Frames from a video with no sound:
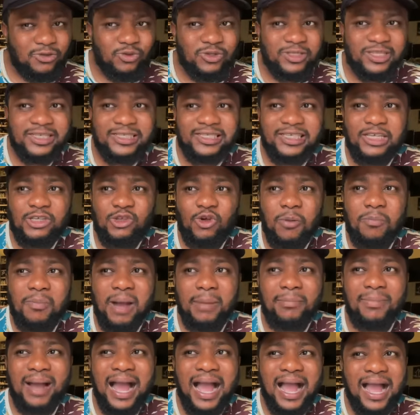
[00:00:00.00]
no they see your
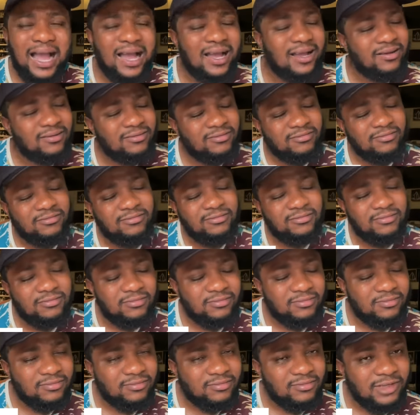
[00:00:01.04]
mama.
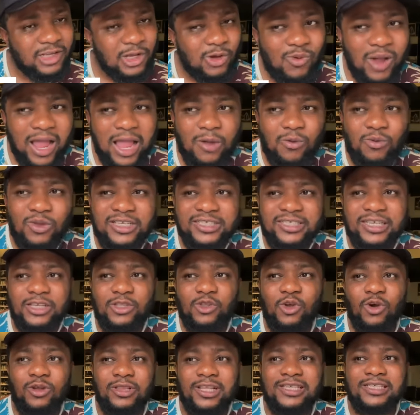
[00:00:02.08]
Why Wizkid
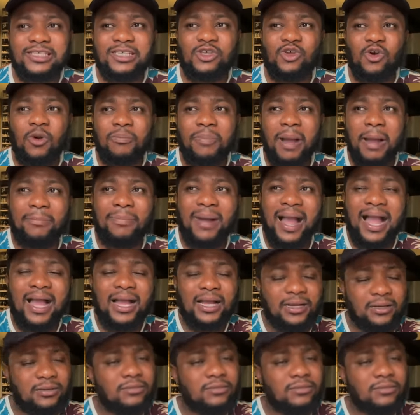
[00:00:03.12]
they always see your papa.